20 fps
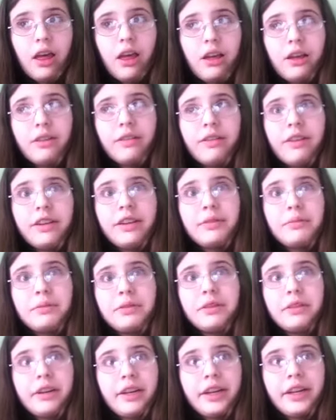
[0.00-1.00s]
I've always
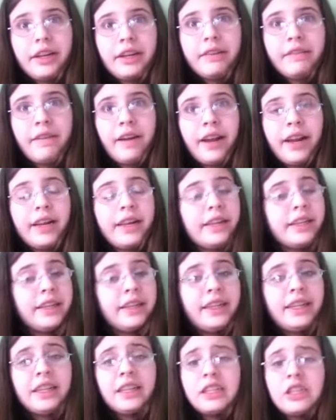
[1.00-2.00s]
been great at
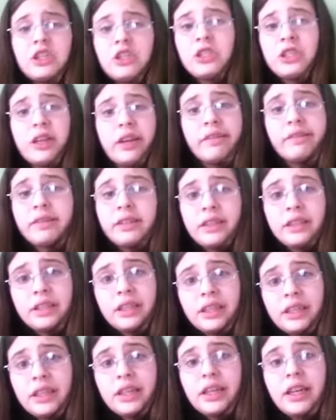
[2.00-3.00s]
writing English and
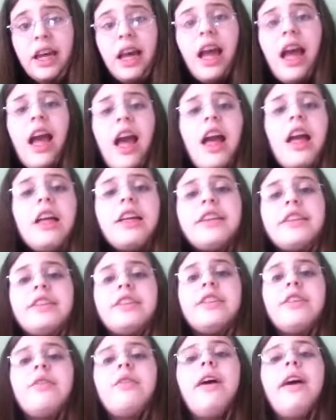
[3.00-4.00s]
everything.
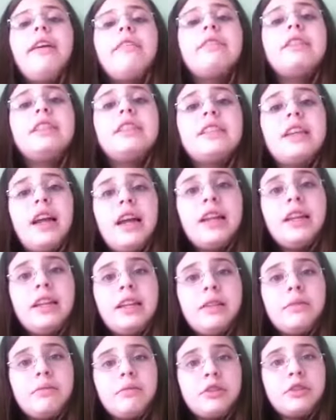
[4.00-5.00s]
So I've
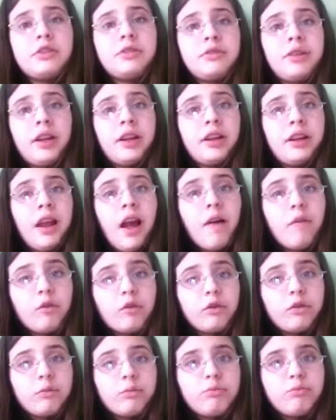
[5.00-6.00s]
decided I'm gonna write a
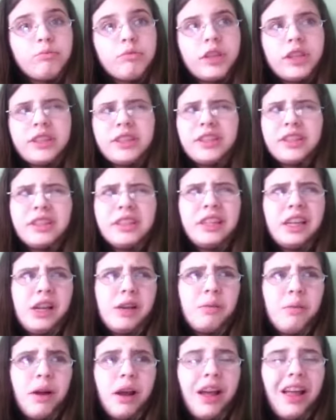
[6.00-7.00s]
novel, and it's gonna take
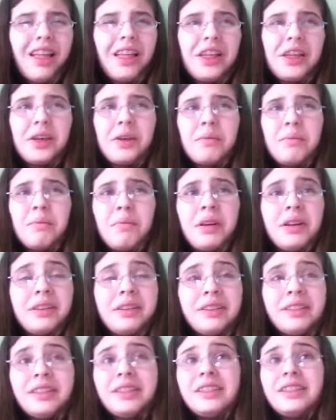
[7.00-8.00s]
a while, like
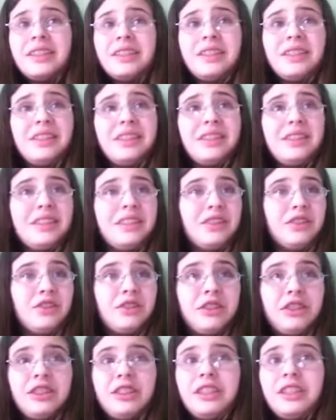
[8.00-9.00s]
months or
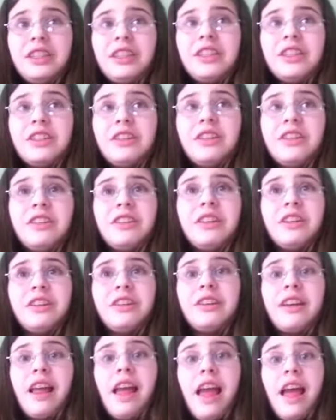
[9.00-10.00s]
a year, a
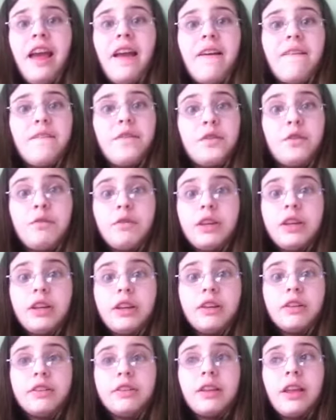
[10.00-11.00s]
year and a half, two
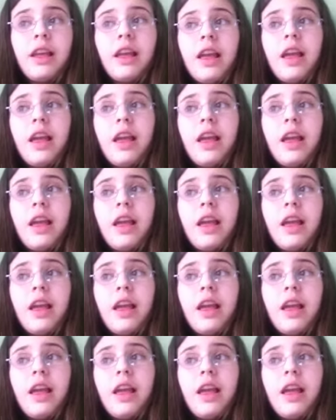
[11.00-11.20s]
years.